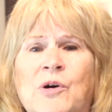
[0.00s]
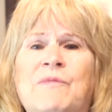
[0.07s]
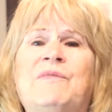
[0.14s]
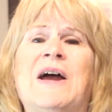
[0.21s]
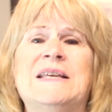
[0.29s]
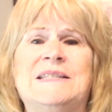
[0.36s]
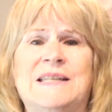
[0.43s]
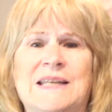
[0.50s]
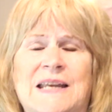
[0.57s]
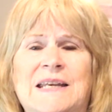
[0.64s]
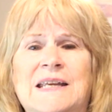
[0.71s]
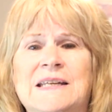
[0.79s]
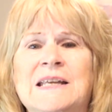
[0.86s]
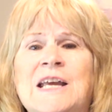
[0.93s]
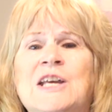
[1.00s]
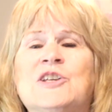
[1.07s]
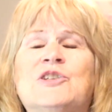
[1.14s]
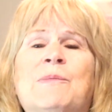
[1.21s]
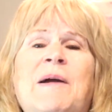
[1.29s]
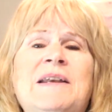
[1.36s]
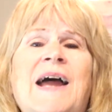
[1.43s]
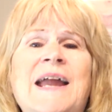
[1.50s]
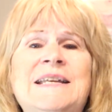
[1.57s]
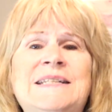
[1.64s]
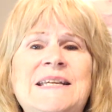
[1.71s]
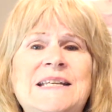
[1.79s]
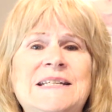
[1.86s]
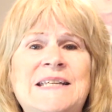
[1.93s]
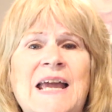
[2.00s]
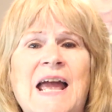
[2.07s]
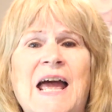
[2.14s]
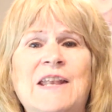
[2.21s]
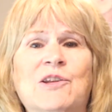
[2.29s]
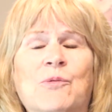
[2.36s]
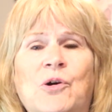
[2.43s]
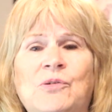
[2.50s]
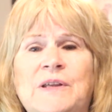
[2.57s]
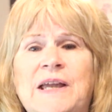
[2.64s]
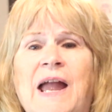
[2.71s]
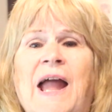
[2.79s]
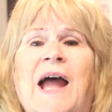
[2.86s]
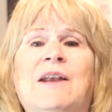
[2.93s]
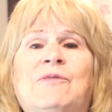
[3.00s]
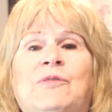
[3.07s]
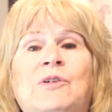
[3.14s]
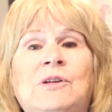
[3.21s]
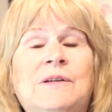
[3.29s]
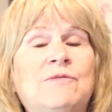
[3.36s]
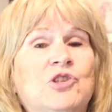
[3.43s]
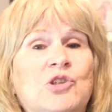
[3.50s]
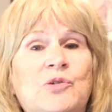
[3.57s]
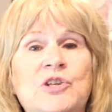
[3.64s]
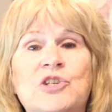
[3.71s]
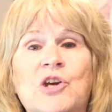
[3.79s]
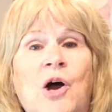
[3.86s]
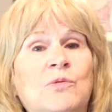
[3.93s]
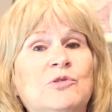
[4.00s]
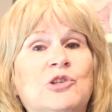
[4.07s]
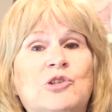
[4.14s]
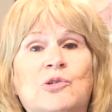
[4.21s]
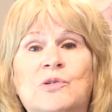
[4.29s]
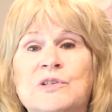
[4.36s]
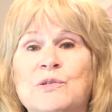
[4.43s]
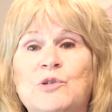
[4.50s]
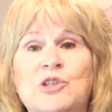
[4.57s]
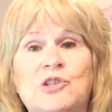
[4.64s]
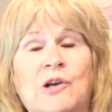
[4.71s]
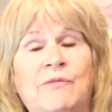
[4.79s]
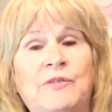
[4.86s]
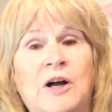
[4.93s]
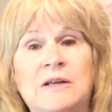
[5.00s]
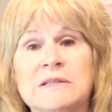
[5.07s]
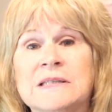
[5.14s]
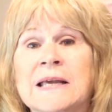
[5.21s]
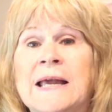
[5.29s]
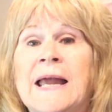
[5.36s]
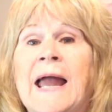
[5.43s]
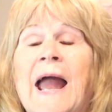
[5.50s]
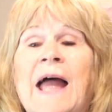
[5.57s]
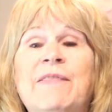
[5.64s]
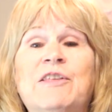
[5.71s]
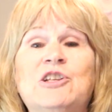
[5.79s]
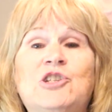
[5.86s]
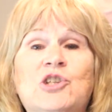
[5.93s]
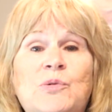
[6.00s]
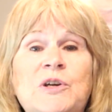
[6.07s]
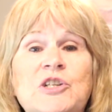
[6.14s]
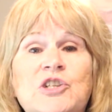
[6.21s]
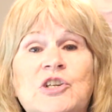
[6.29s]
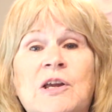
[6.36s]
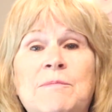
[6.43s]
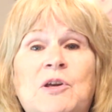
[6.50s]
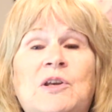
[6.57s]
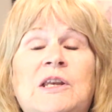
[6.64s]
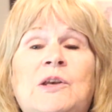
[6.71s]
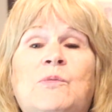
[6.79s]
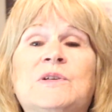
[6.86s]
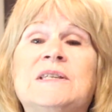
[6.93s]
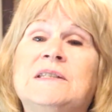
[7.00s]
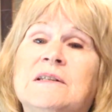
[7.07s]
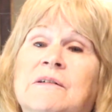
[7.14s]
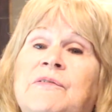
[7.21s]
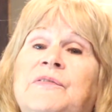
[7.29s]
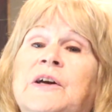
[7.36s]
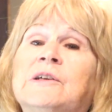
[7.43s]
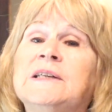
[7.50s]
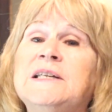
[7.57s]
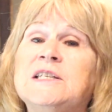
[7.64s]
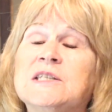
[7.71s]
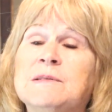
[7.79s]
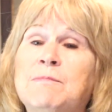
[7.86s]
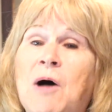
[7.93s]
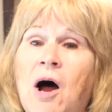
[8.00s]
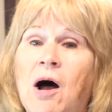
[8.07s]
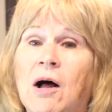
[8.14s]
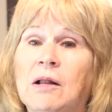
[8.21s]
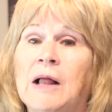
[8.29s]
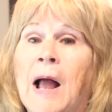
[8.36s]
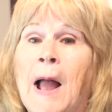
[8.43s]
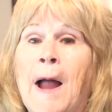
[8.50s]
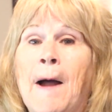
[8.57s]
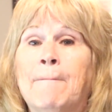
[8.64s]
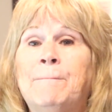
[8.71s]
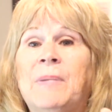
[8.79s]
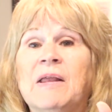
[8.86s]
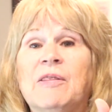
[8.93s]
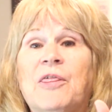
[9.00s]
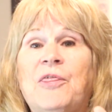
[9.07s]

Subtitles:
were vested in it. So by 1910, there were only a handful of Jewish-owned stores in Wichita Falls, and the Jewish community was still fairly small. But